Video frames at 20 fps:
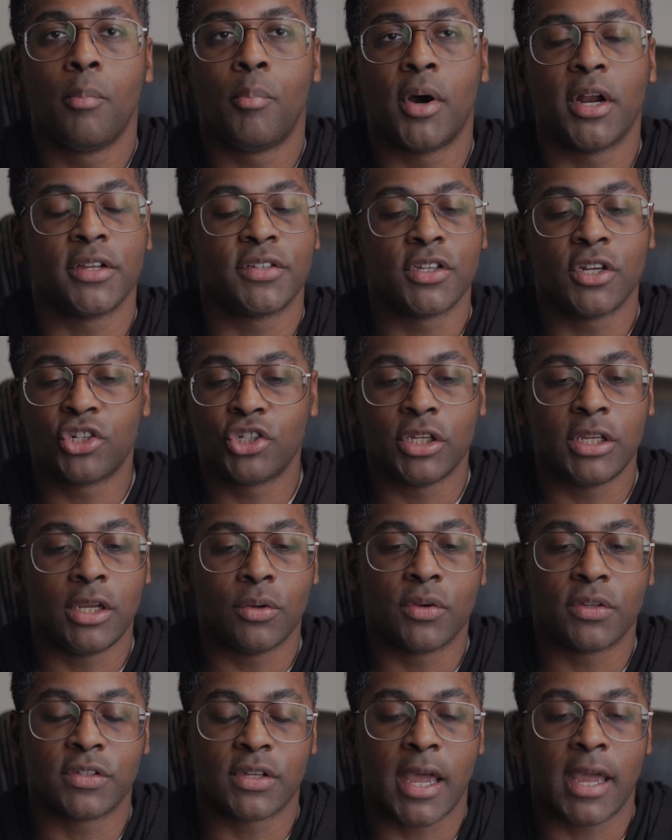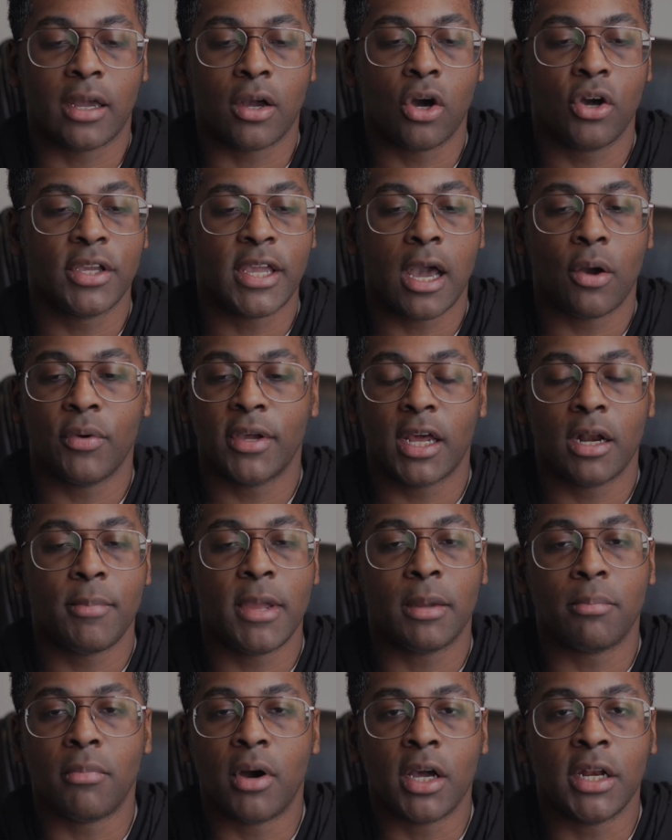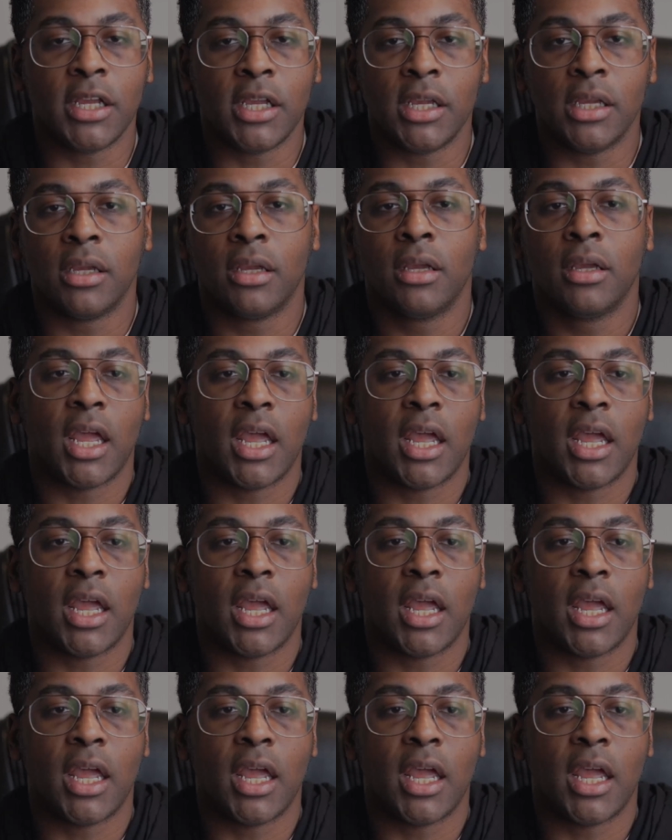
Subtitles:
But essentially he was like, oh yeah, we got to make money.